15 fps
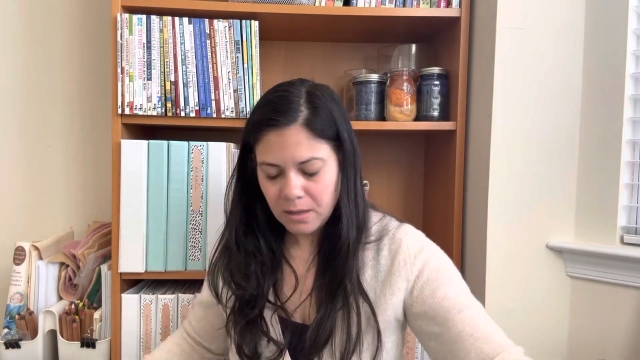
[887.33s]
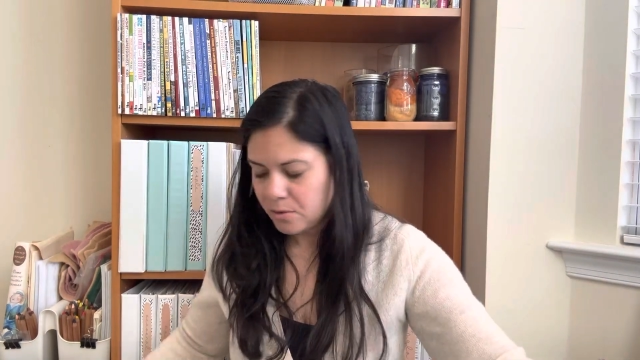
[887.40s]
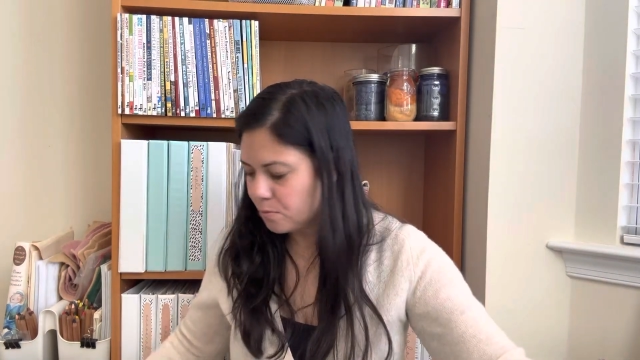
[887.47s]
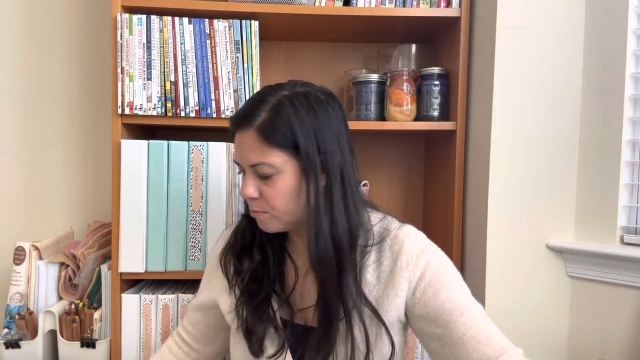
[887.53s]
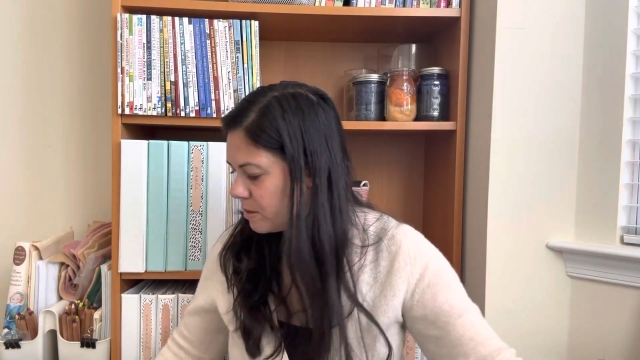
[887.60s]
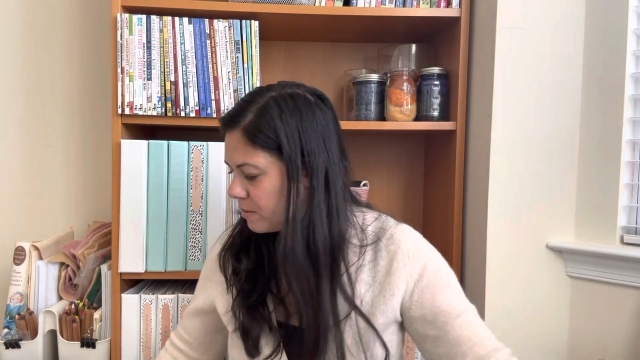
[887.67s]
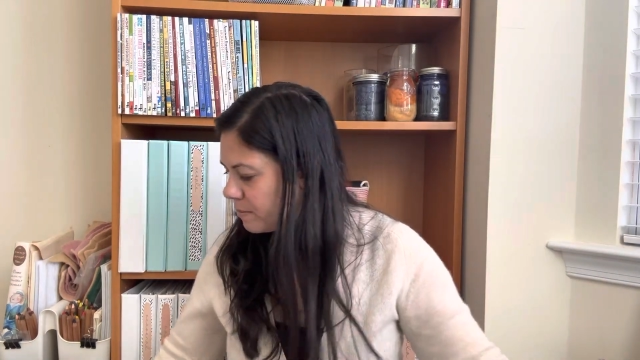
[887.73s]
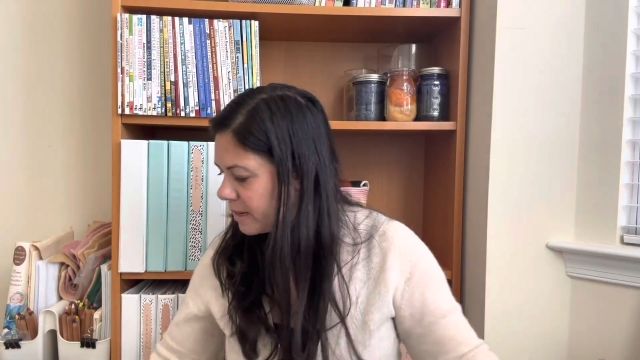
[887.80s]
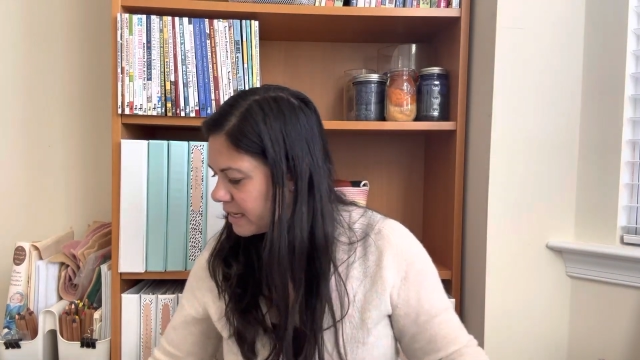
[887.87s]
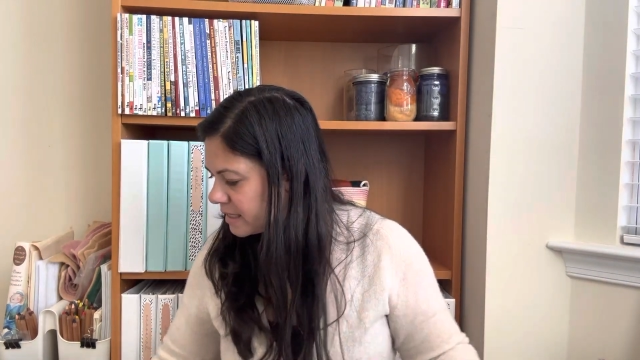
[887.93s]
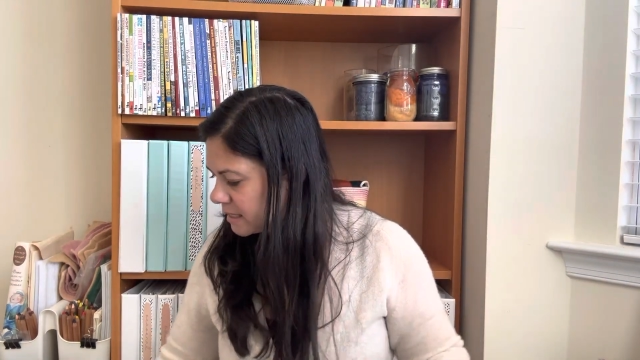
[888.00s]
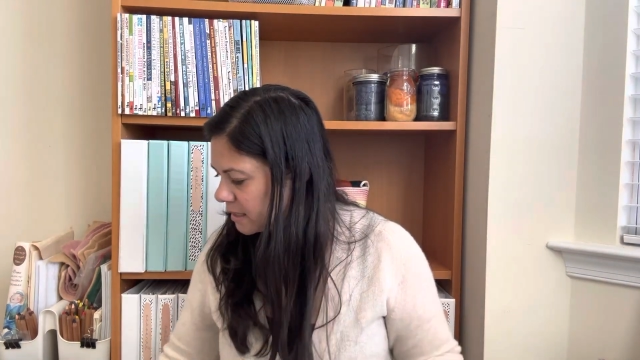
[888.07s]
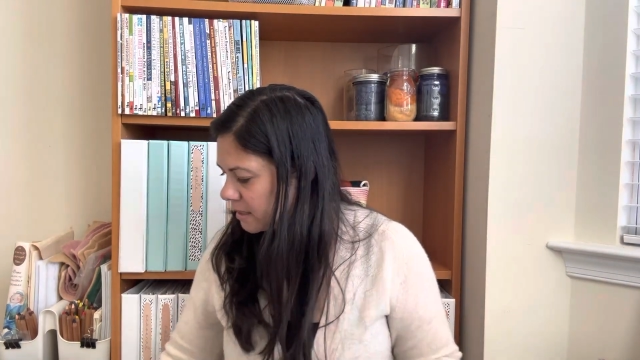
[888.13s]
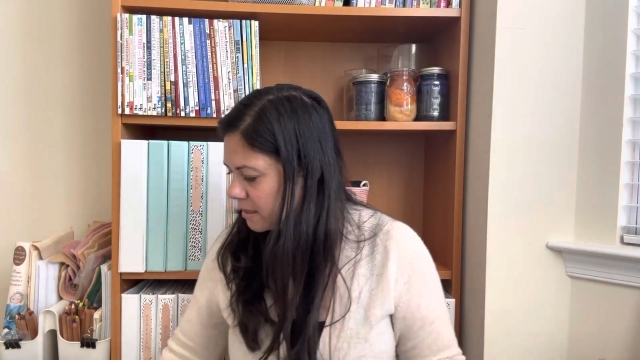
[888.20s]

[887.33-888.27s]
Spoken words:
We read